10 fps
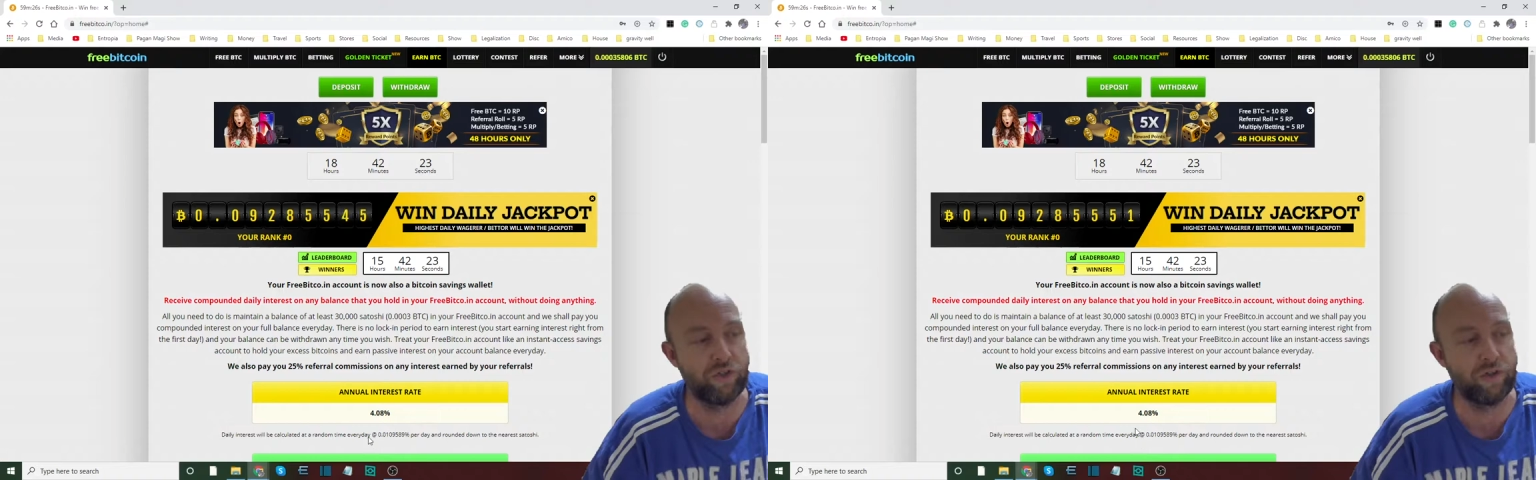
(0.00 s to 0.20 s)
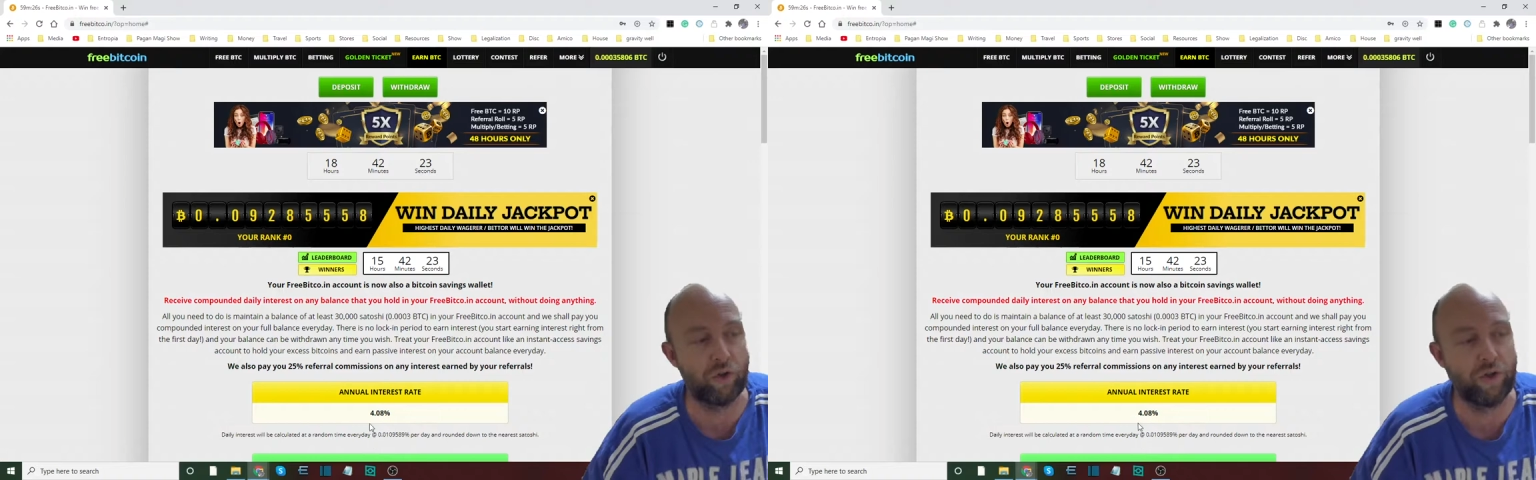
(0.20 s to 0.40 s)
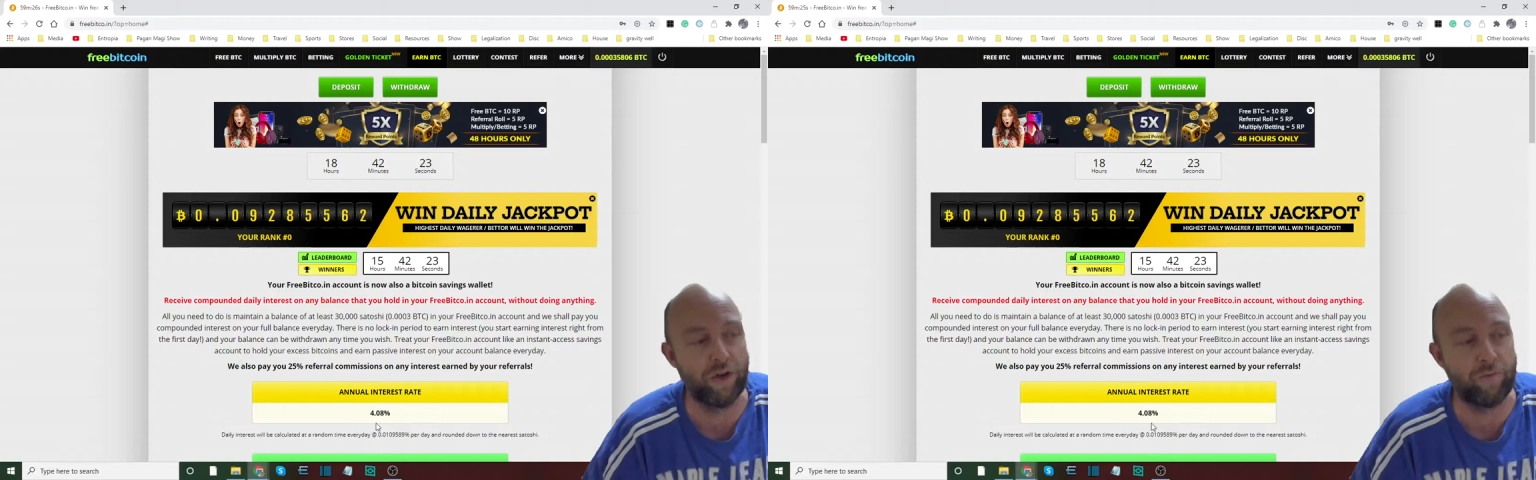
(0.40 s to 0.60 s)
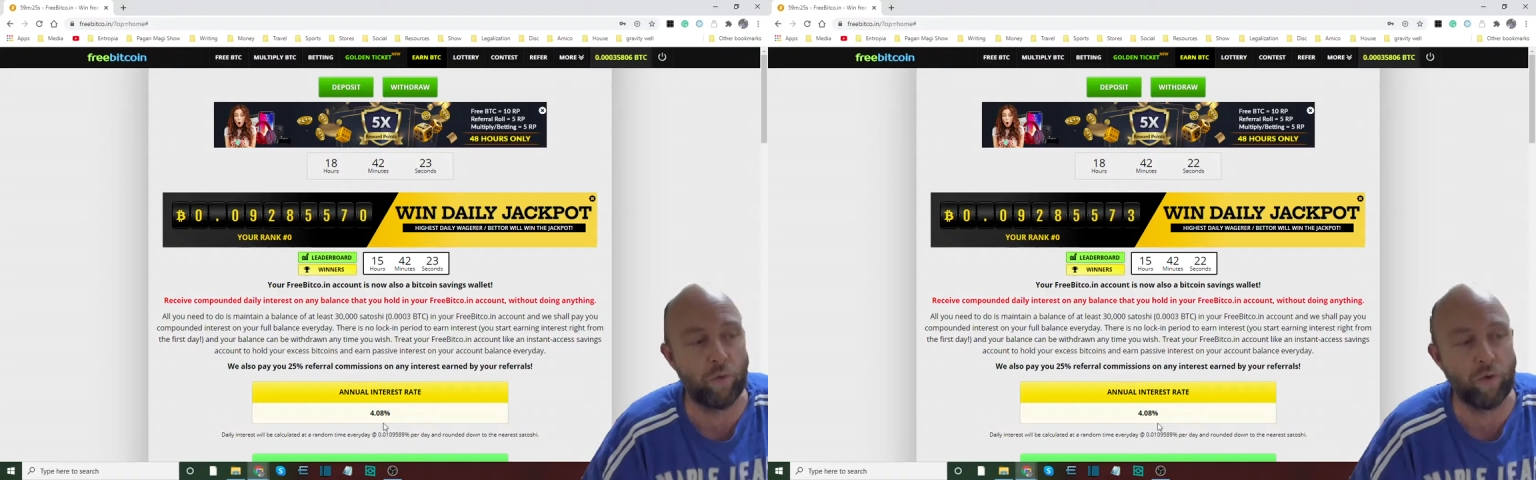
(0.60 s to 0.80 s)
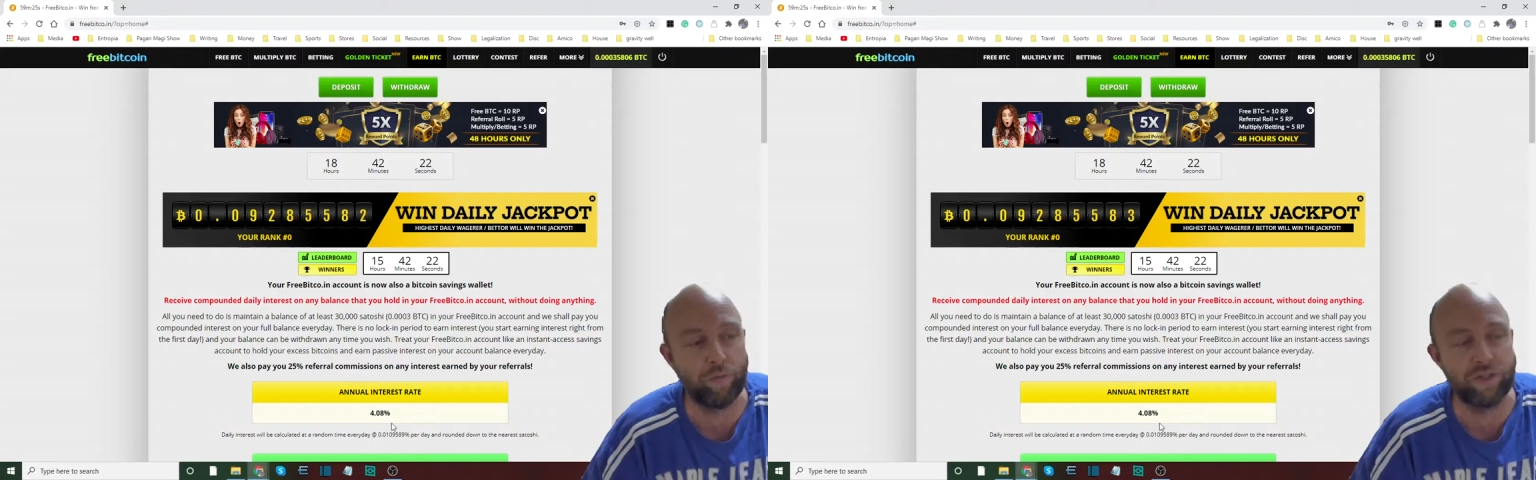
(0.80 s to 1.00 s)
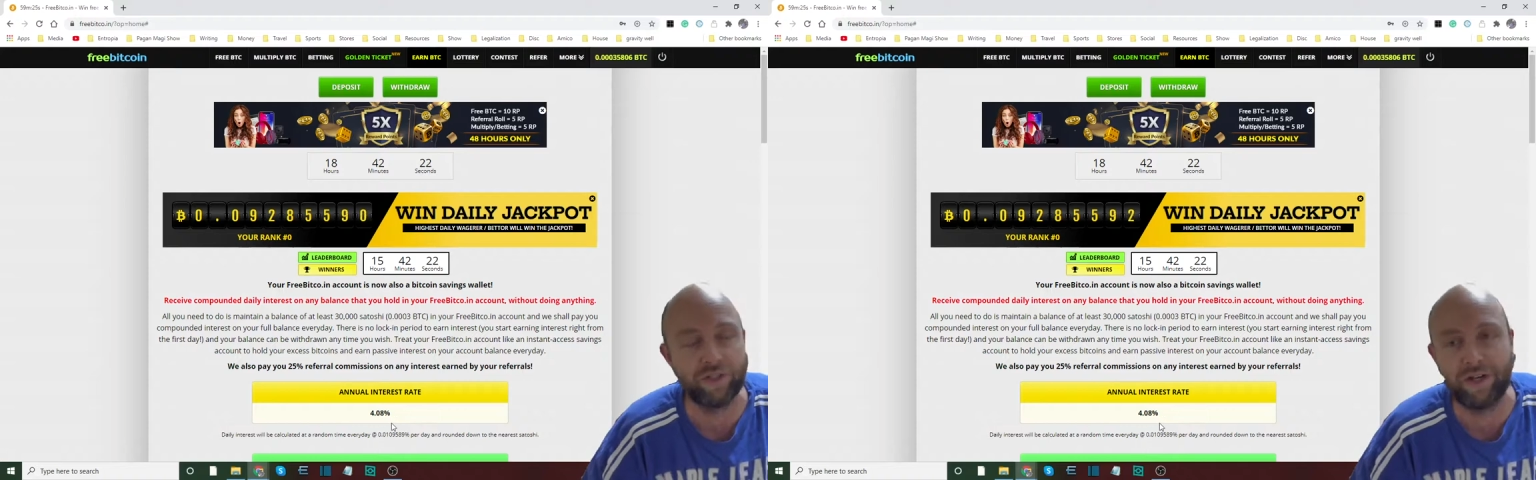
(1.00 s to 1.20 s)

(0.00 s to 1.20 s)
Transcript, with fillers: collect four percent